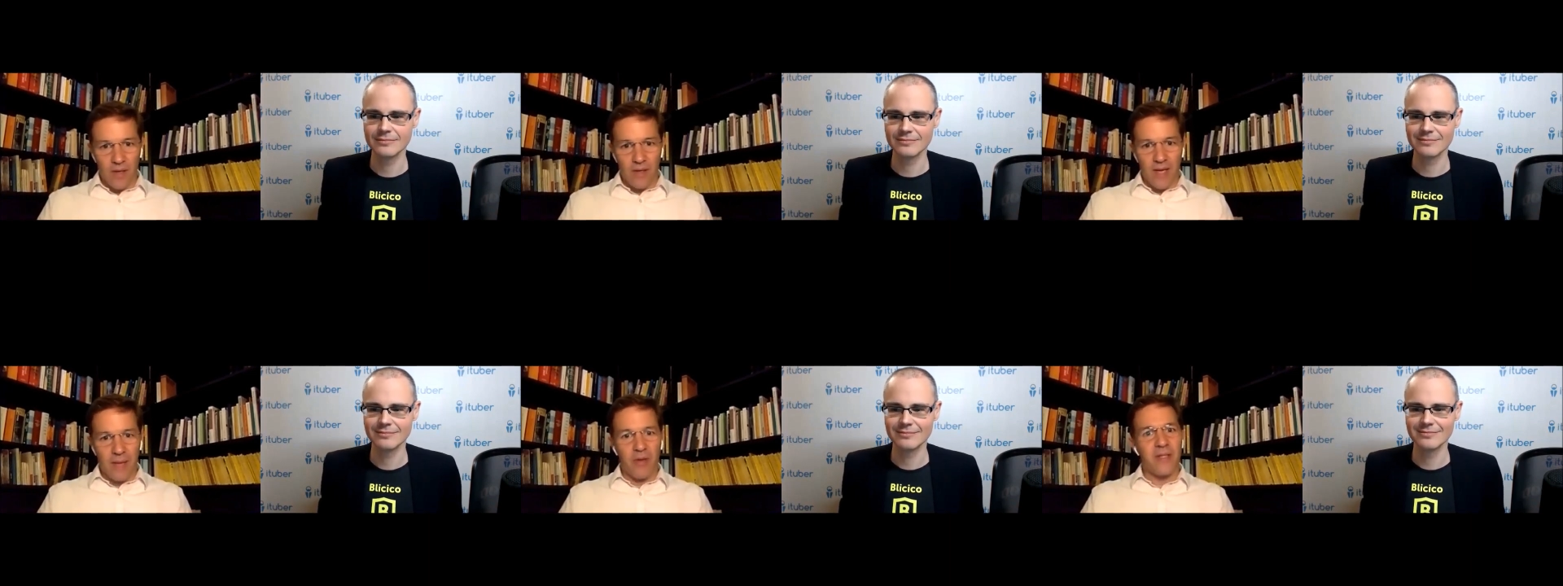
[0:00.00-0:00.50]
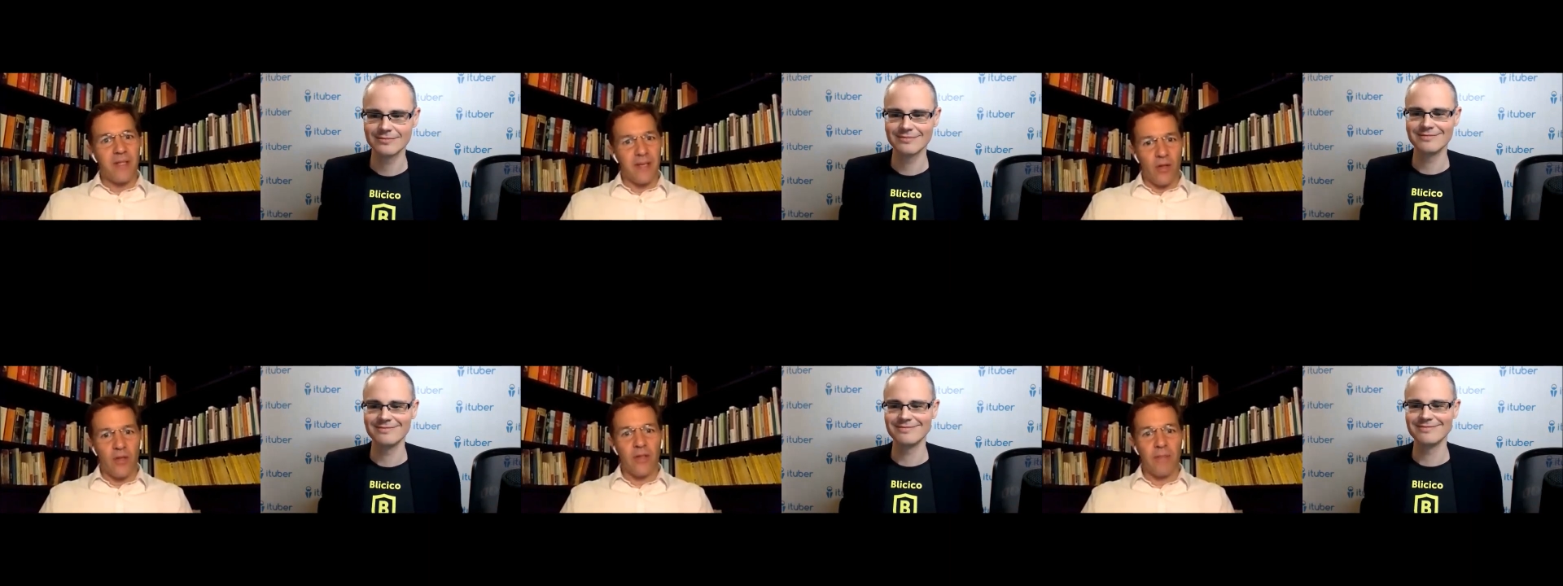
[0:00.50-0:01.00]
Speaker 1: honestly
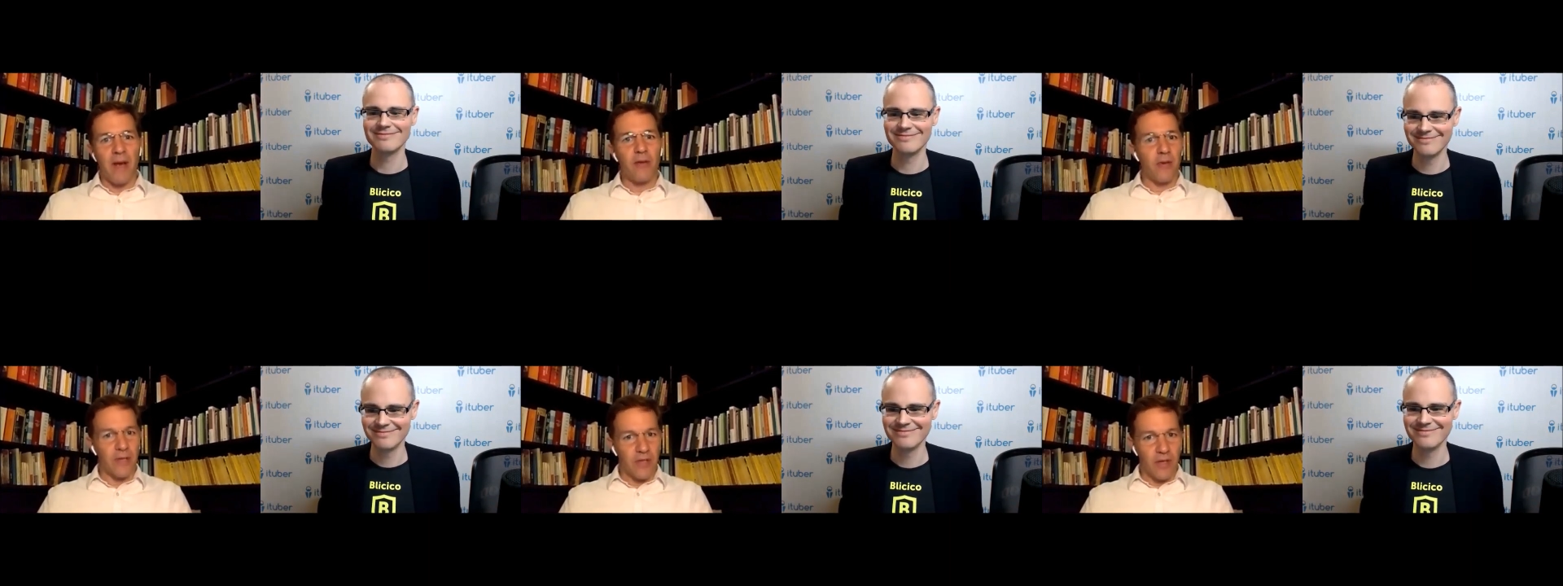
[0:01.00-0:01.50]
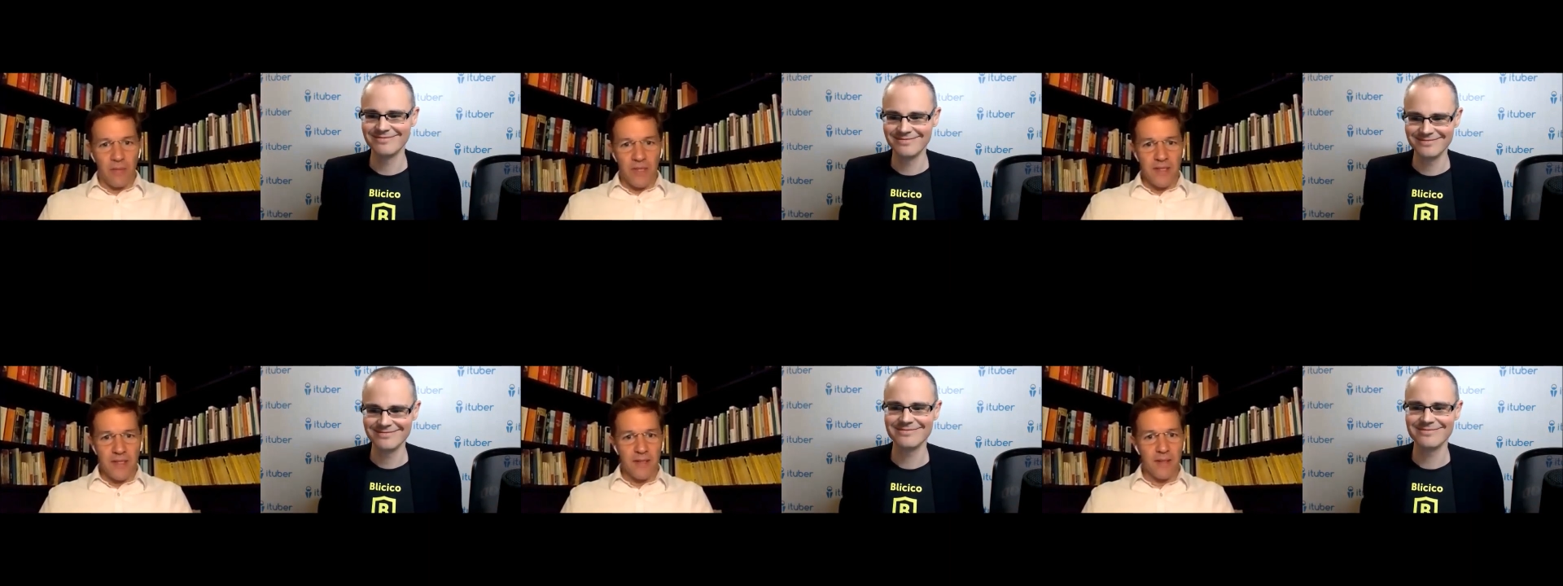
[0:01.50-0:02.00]
not a
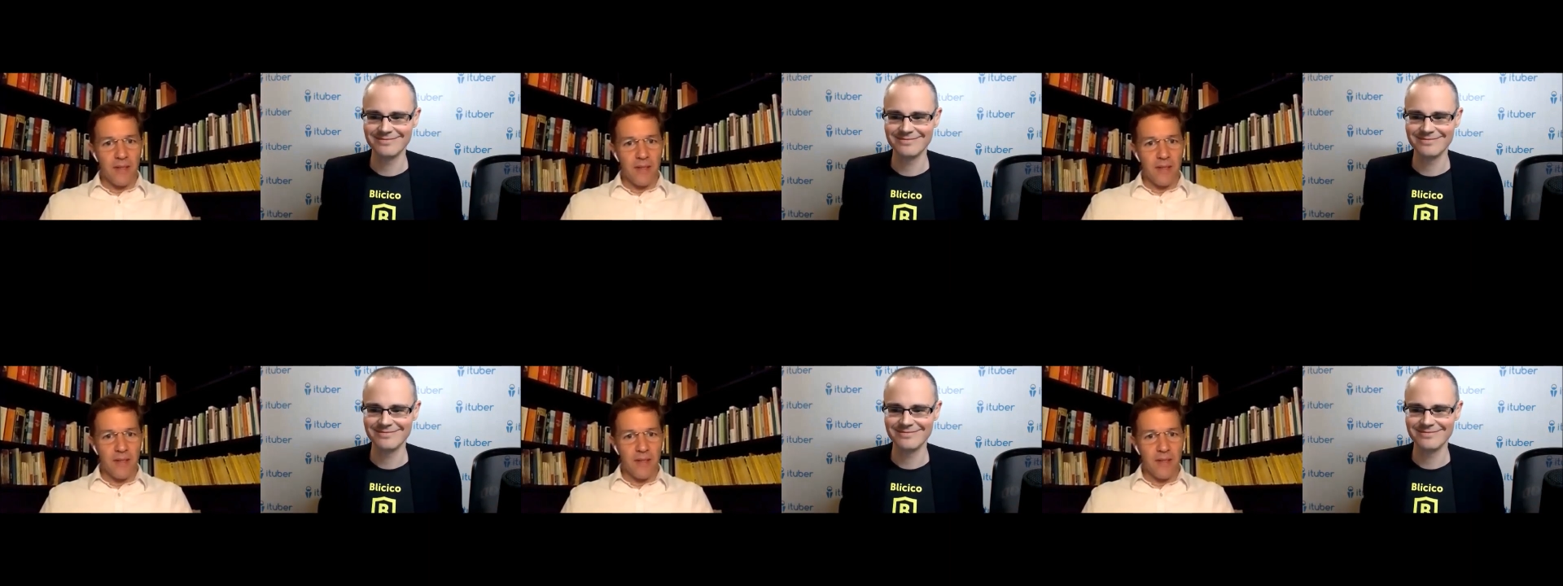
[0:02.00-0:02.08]
macroeconomist.